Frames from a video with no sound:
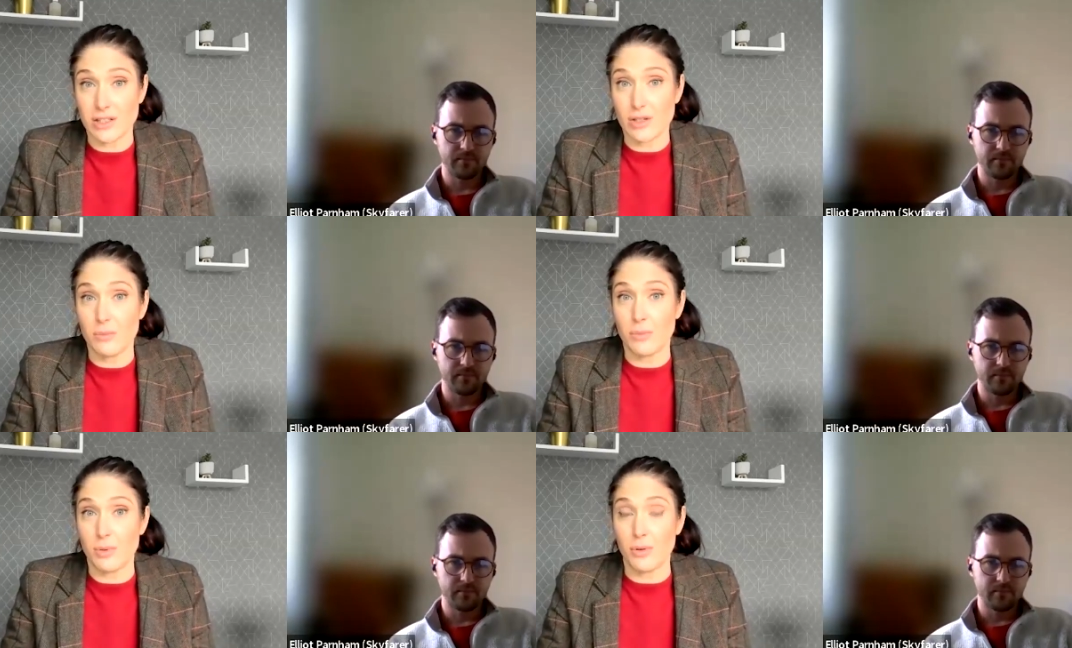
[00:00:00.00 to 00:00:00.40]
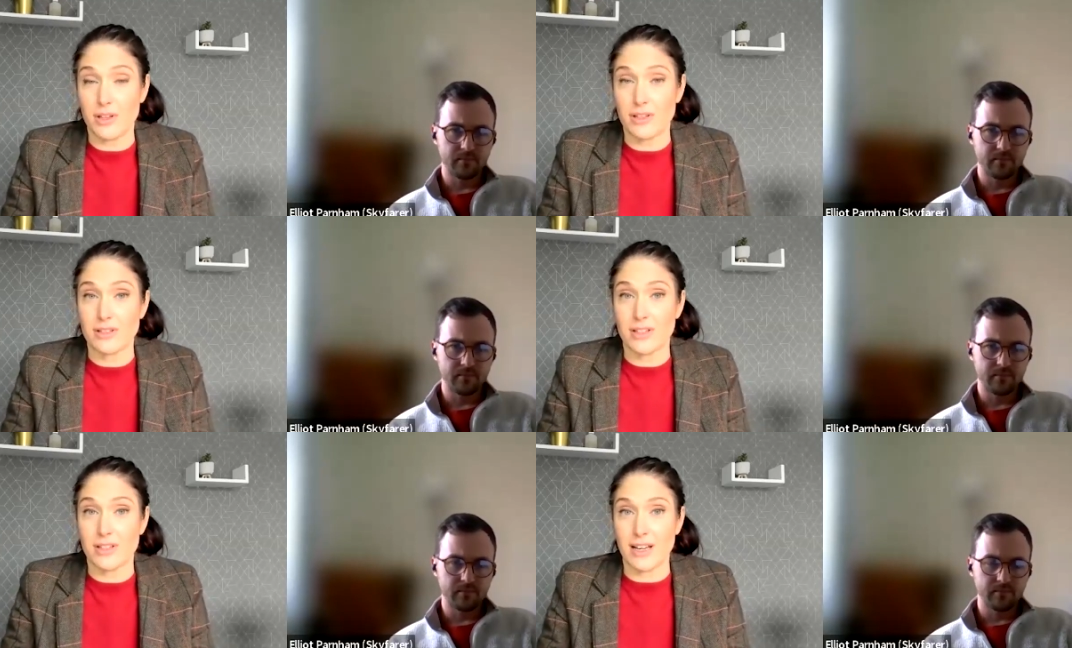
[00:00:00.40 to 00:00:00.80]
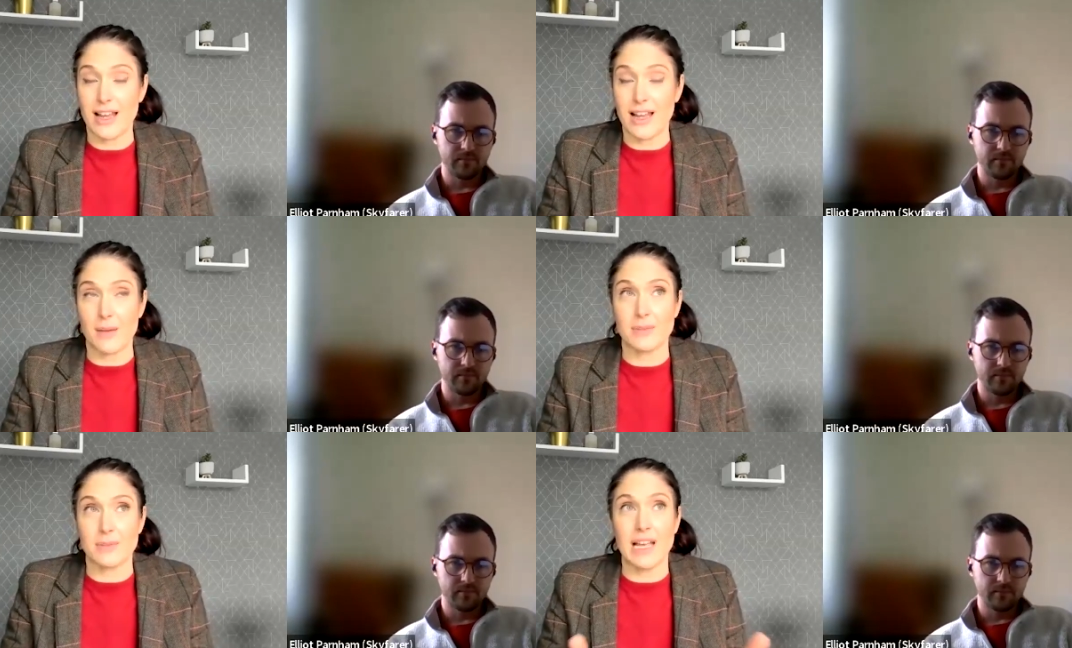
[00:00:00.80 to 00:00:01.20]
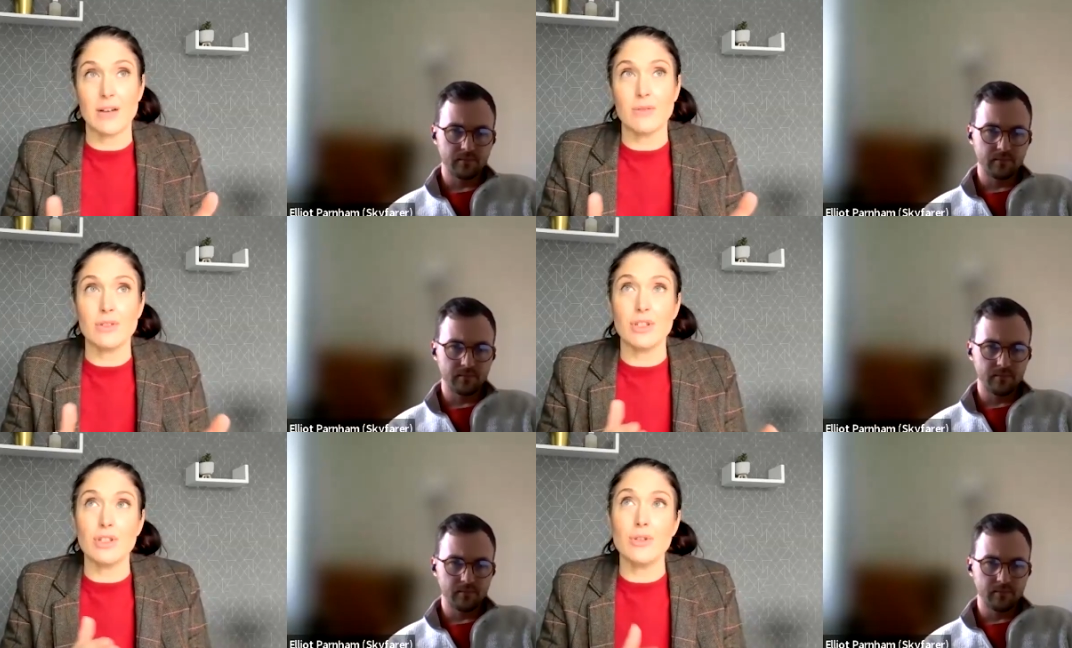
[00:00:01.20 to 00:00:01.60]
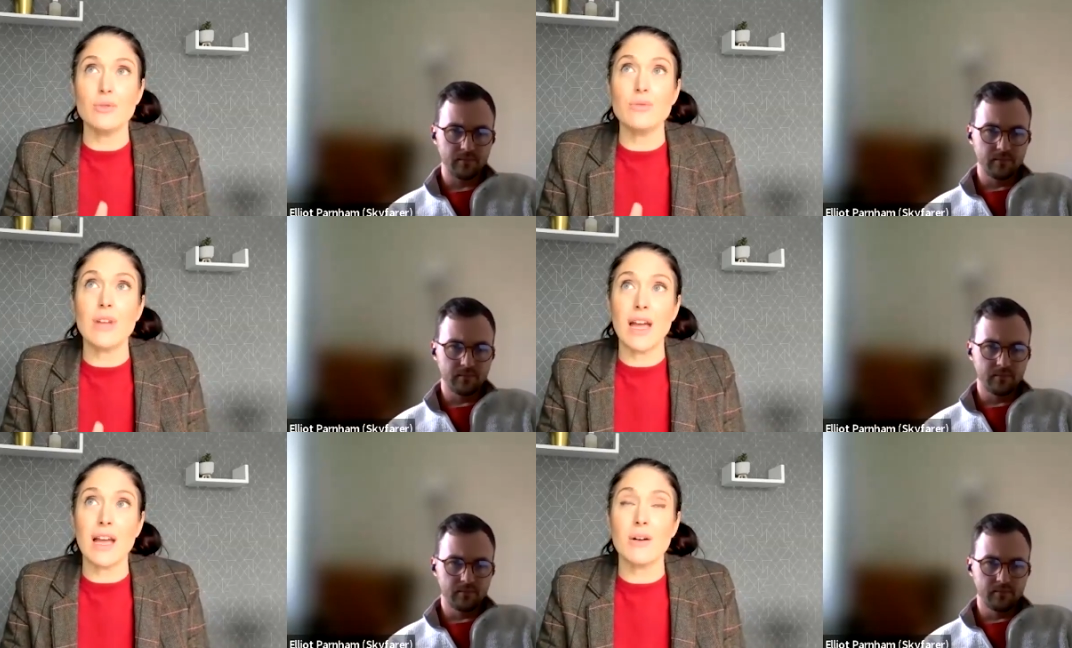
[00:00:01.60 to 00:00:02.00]
Speaker 1: at some point collapse. How do
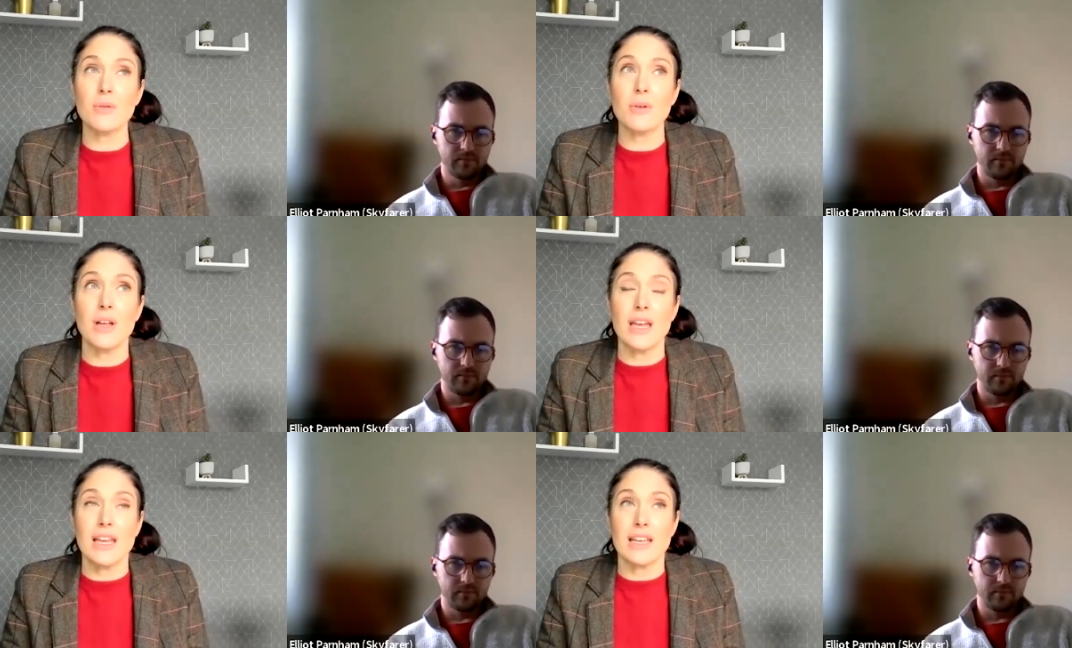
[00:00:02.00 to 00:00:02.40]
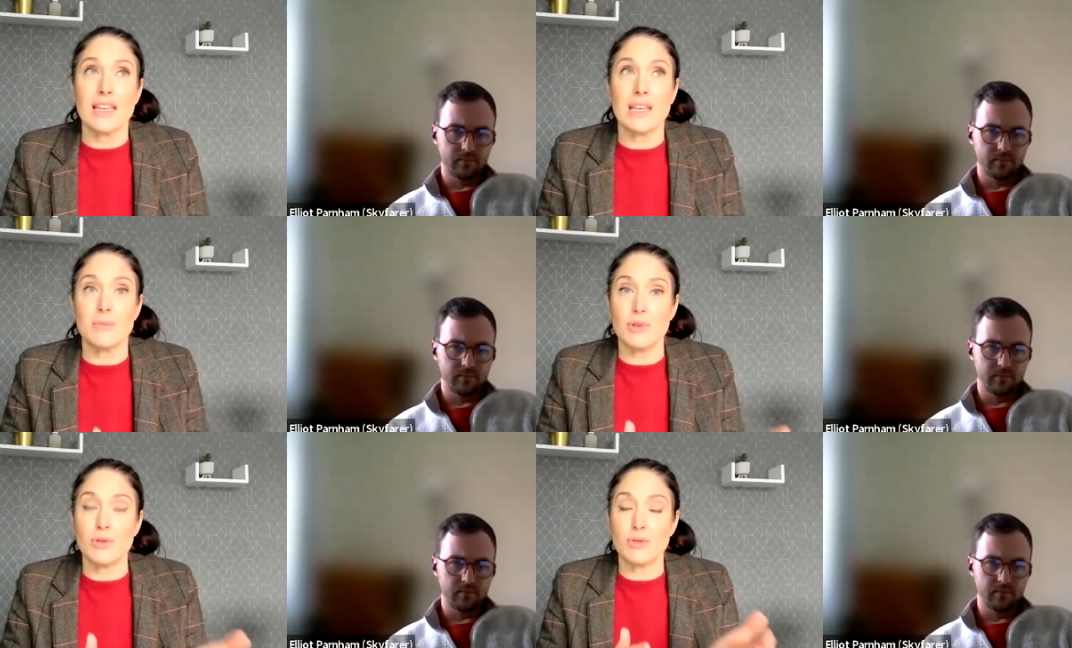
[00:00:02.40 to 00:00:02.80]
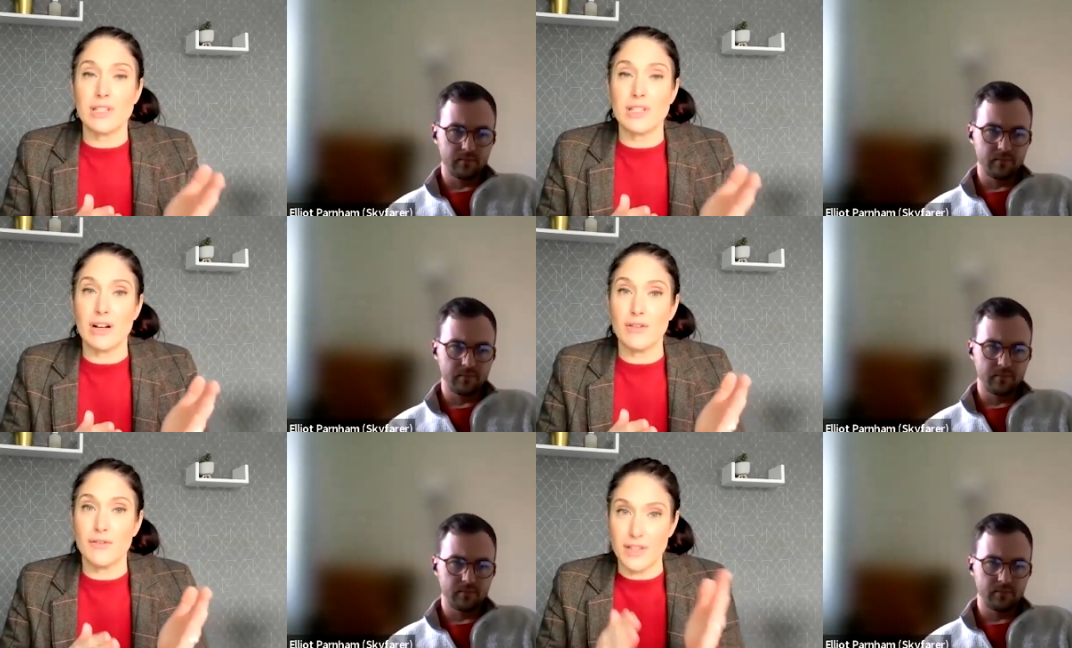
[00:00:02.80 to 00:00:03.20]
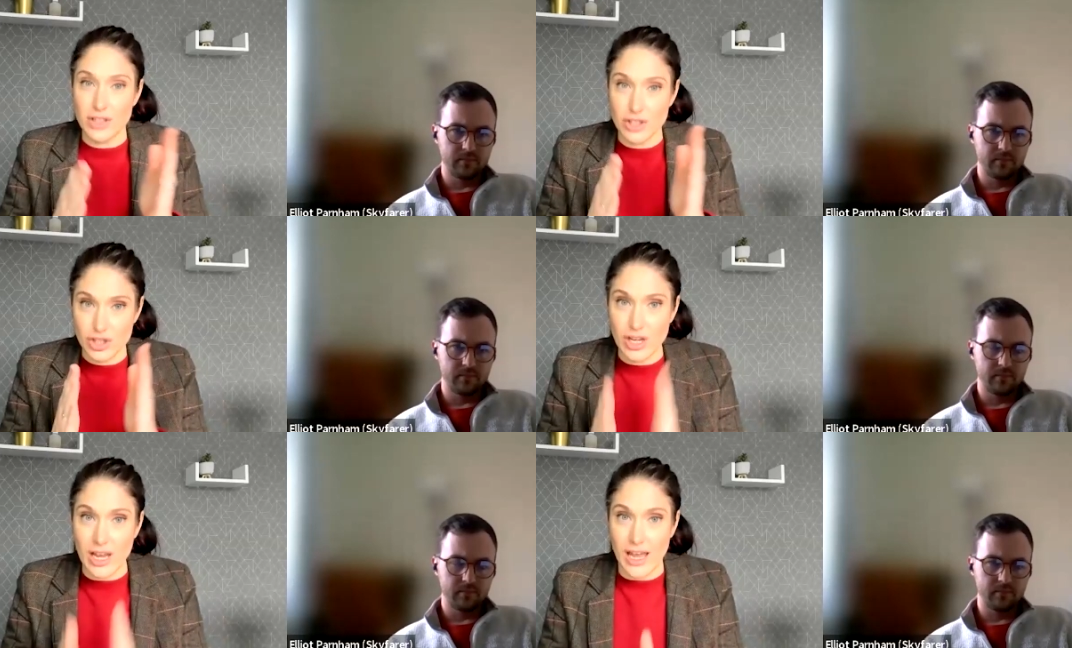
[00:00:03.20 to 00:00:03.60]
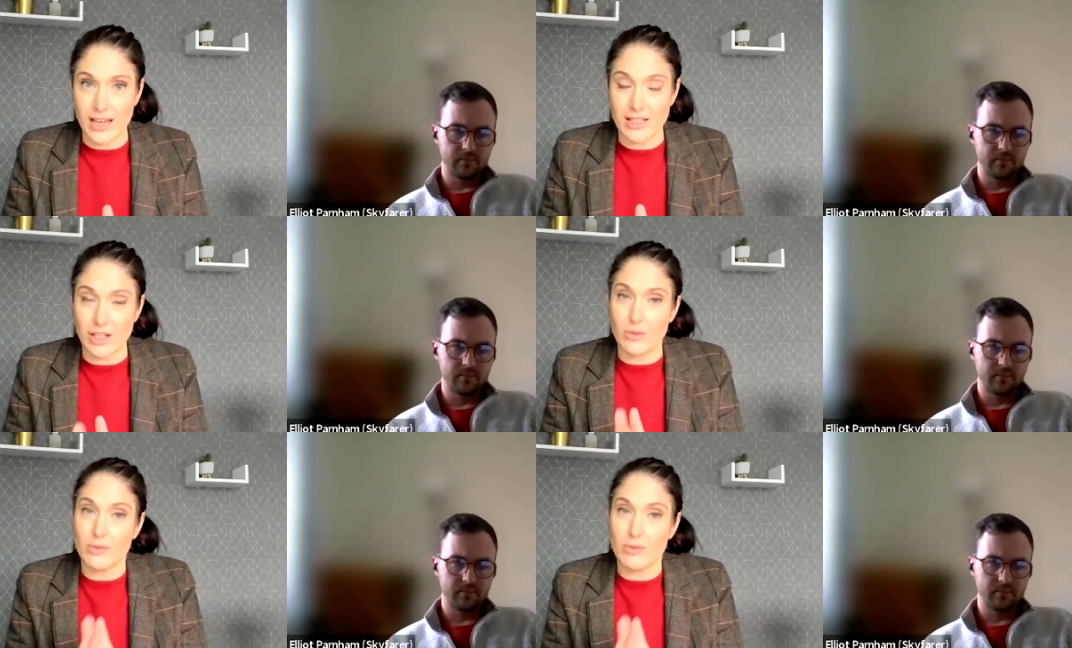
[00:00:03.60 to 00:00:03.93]
you now keep yourself in check?